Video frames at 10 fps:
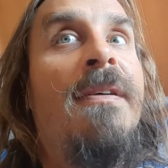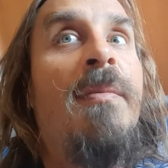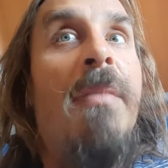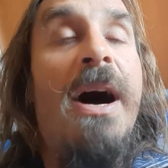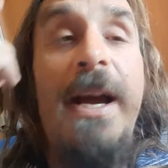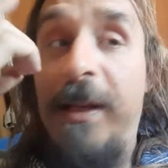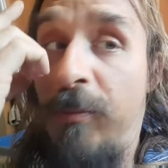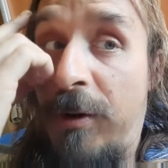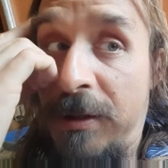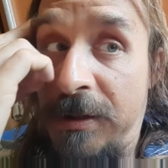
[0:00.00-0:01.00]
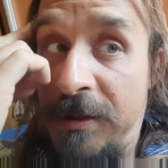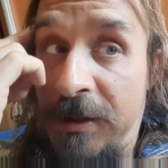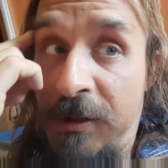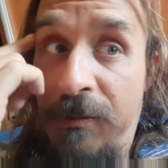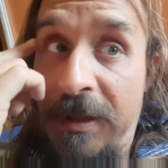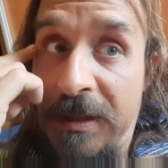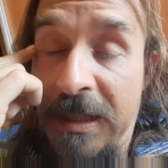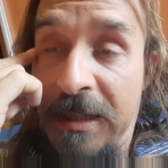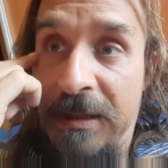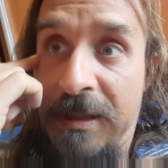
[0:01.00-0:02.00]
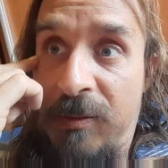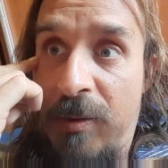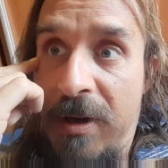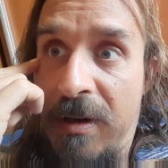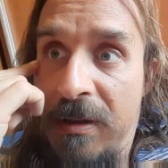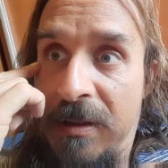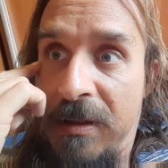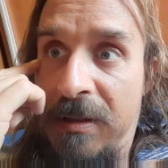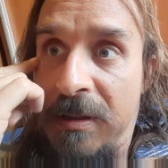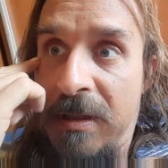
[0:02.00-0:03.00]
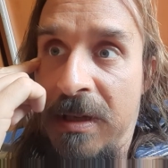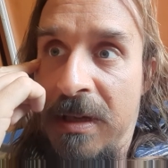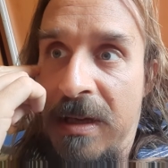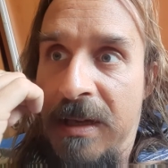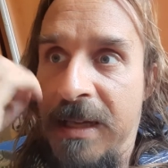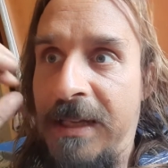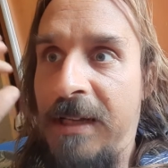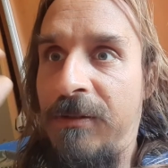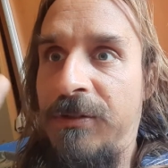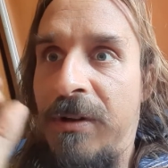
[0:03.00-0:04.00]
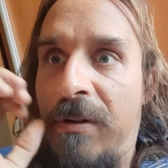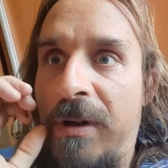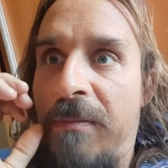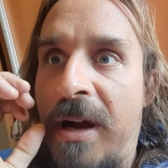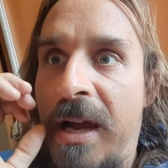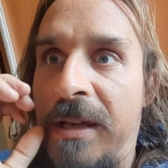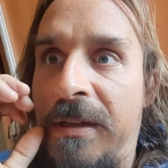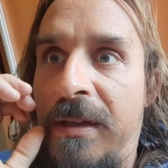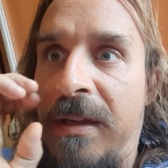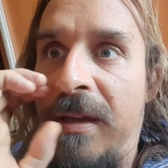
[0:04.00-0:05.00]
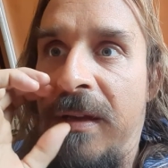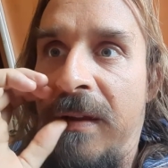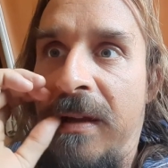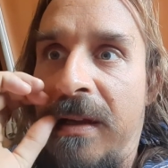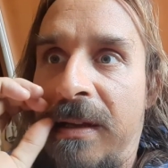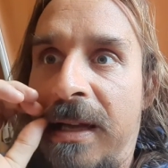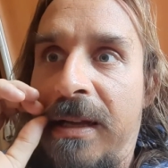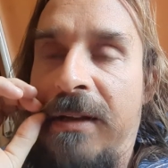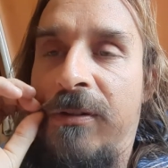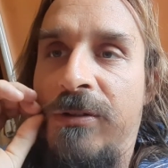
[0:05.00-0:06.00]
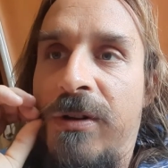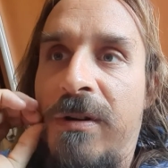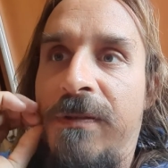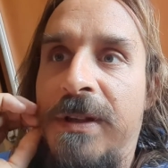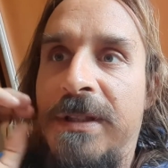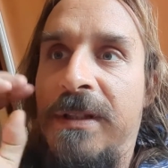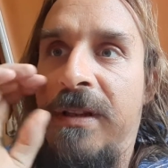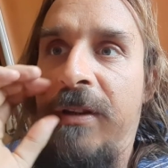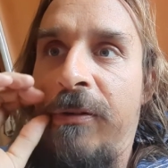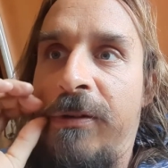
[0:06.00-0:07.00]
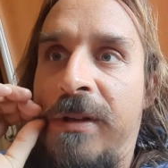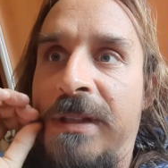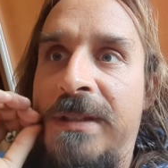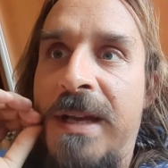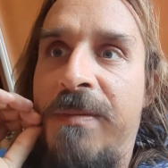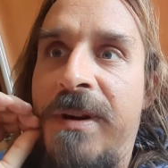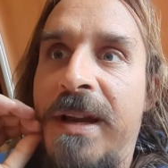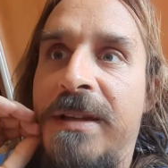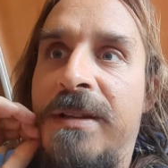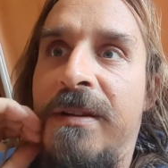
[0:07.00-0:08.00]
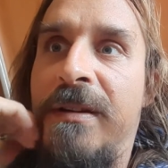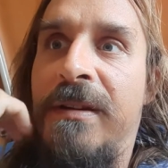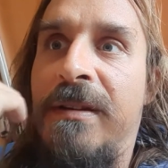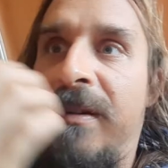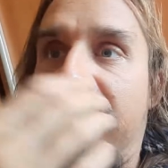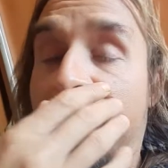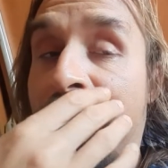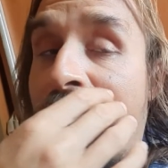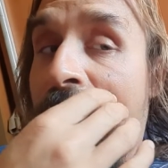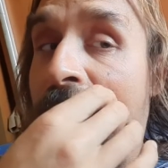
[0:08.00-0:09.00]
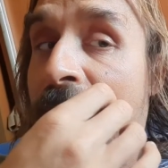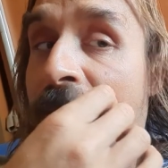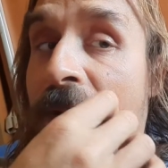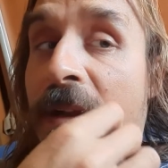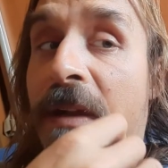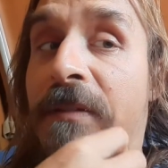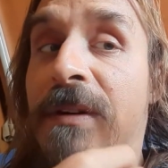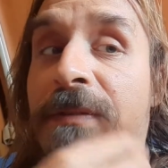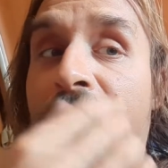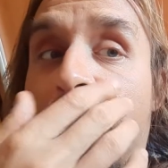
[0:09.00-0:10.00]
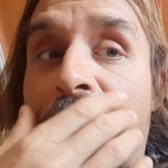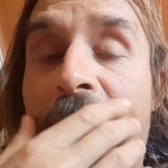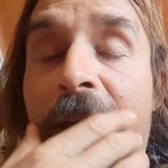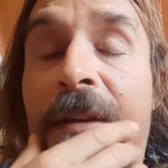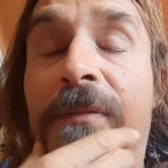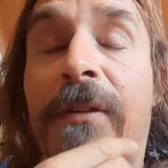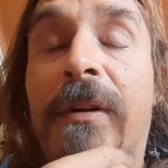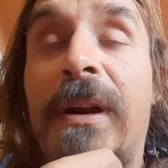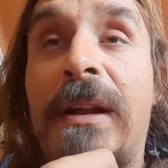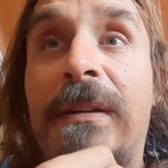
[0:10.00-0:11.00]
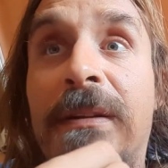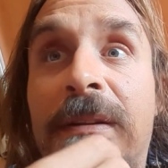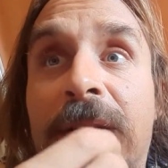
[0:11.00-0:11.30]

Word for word: Mind wants unity in this world, and they can control the mind, and they can control physical union and separation. Everything we take for granted.